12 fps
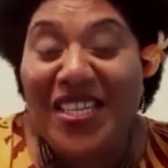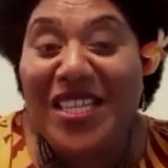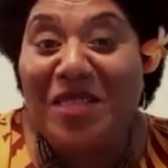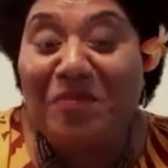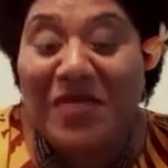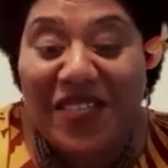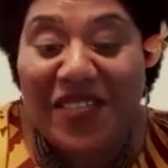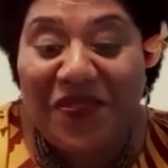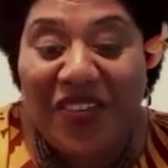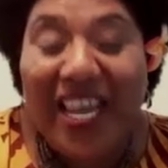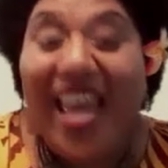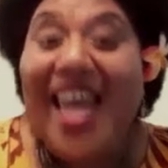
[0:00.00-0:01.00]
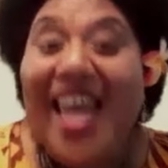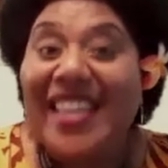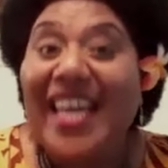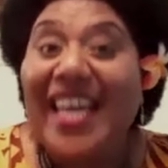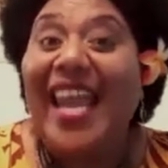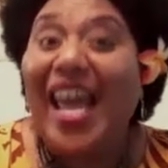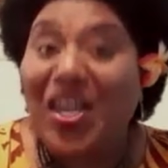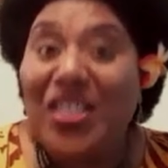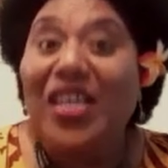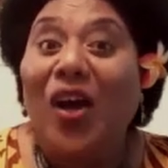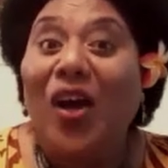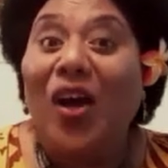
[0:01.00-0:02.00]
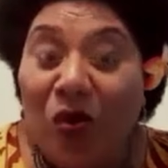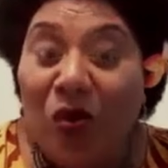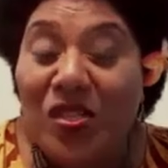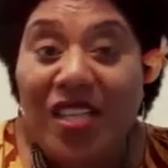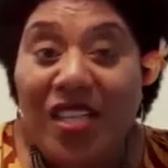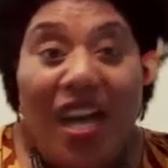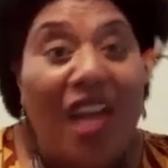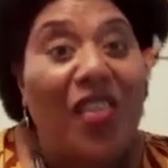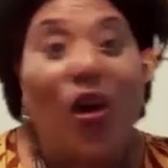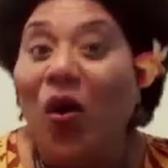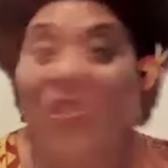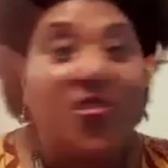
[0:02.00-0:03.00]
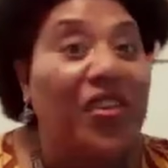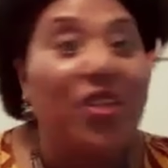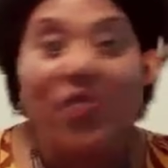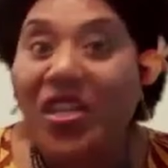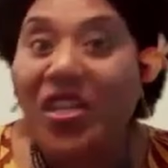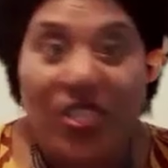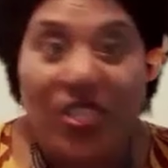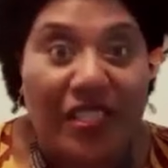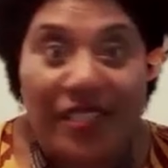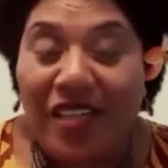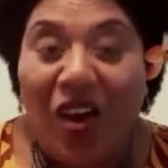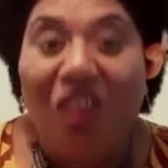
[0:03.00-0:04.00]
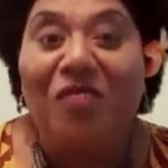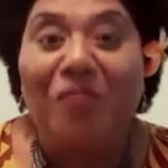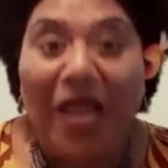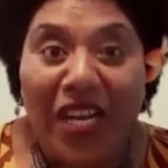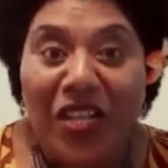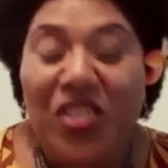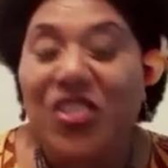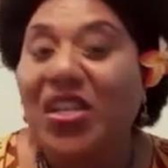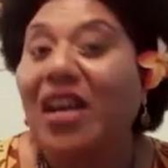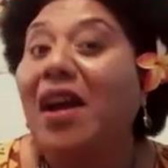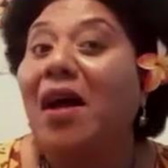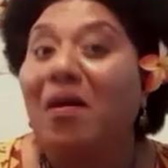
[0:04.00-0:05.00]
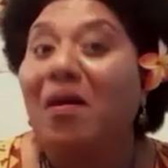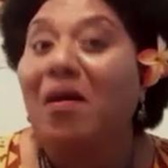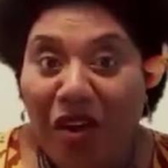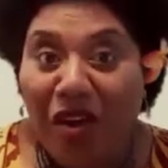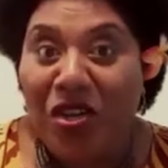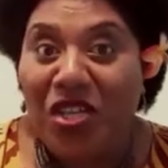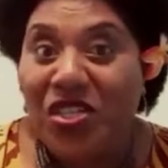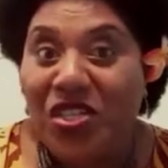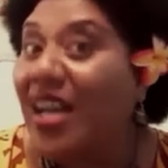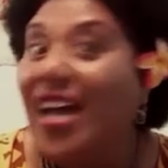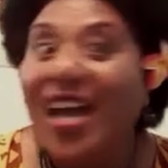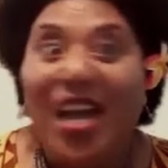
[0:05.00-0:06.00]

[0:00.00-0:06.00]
Pacific that actually hosts the whole 3 regions of Melanesia, Micronesia, and